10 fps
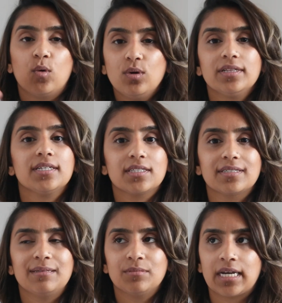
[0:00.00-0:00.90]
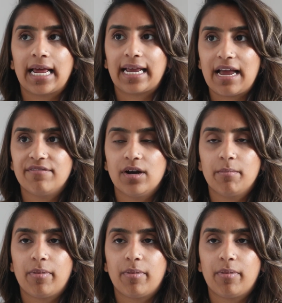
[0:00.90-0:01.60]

All of this seems like effort,